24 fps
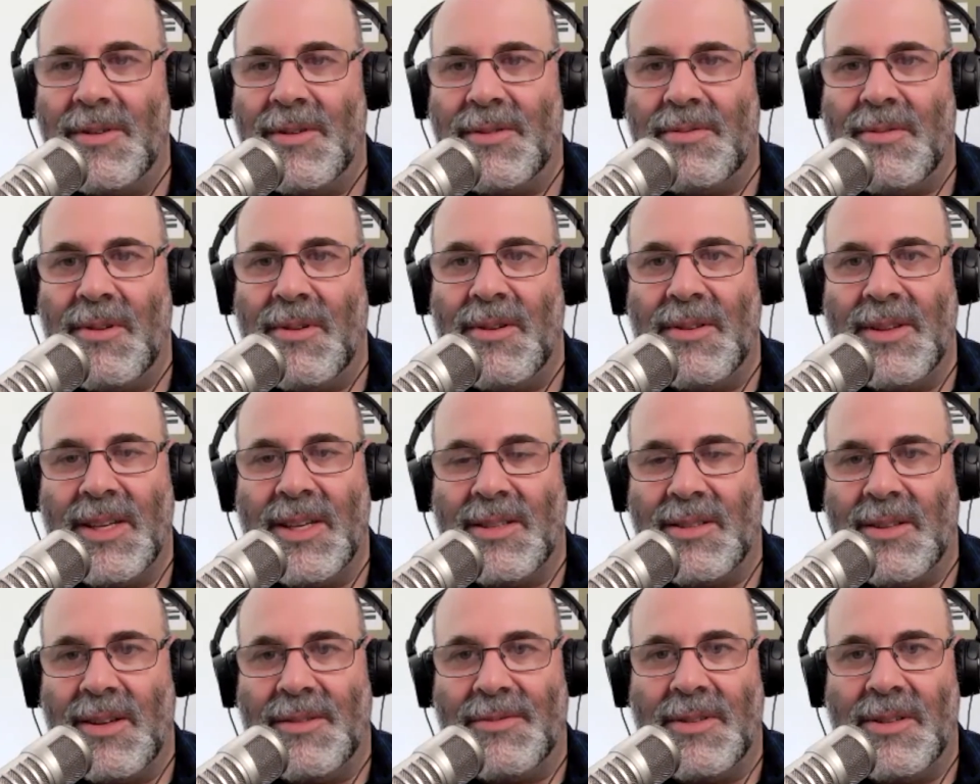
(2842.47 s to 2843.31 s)
throw all that
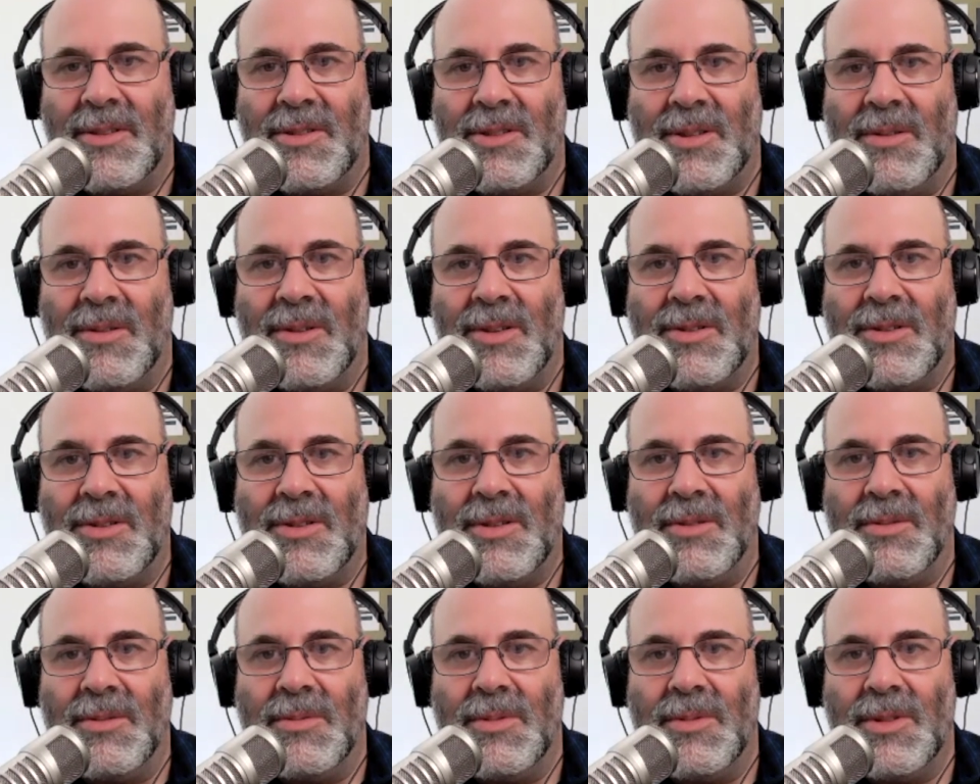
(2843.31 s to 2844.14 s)
stuff in the show notes
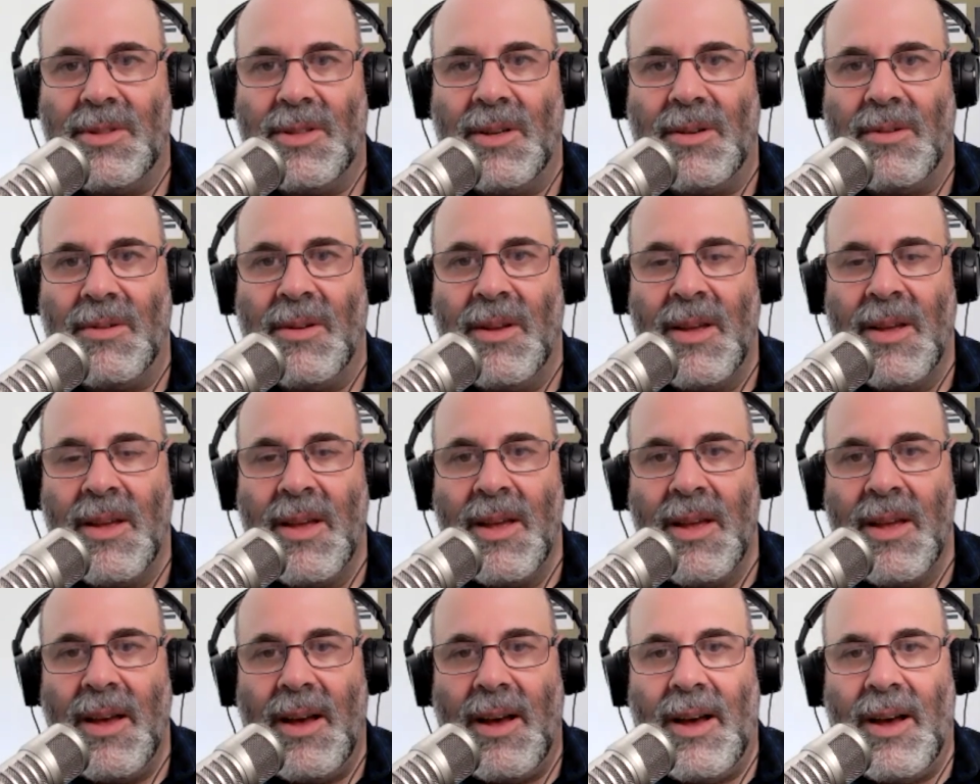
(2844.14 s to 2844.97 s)
too. So,
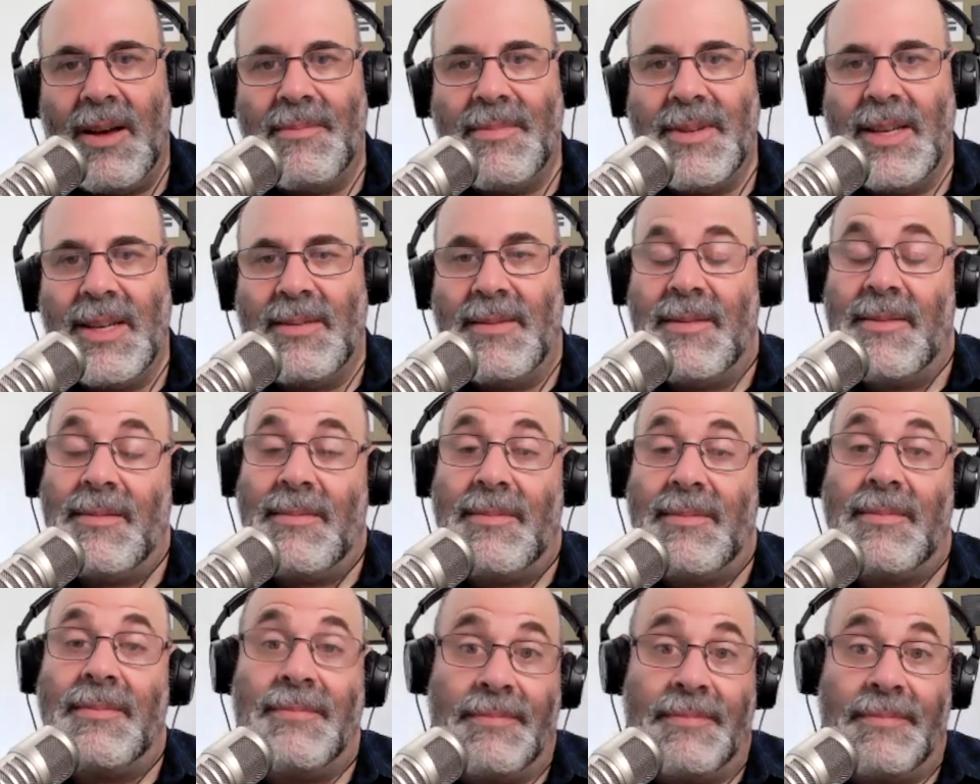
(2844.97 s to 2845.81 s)
but you can